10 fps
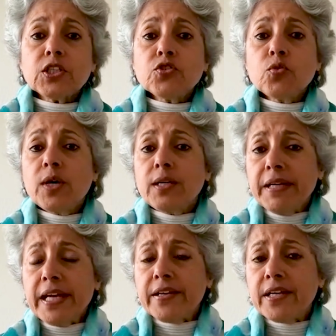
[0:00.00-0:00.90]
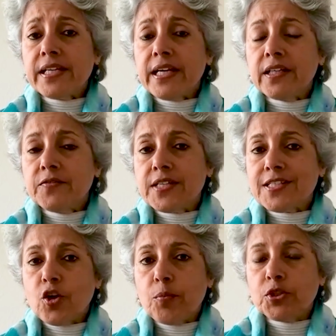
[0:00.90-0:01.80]
So World Malaria Day gives
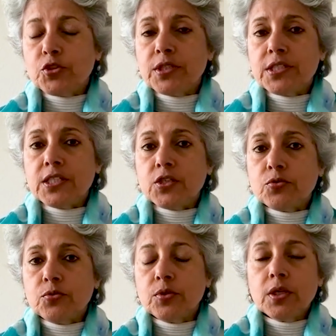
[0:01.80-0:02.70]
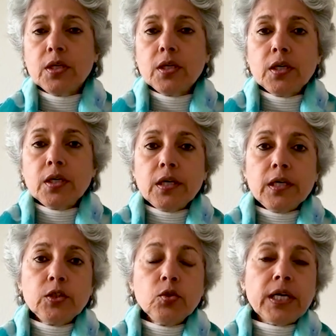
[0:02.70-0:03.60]
us an opportunity to
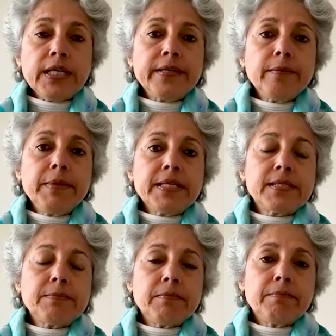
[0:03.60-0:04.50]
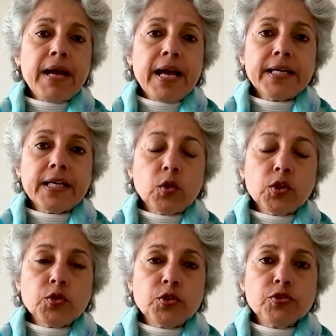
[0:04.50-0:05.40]
uh, look a little bit back and
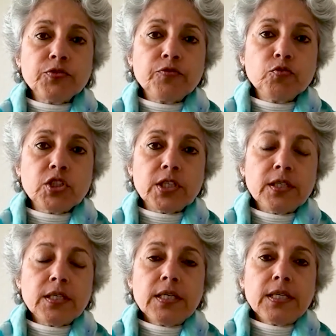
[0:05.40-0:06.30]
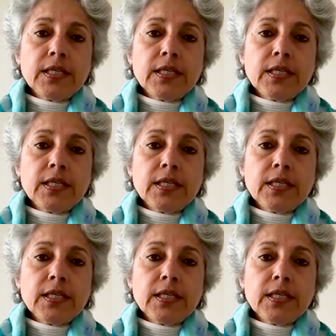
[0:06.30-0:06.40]
also into the future.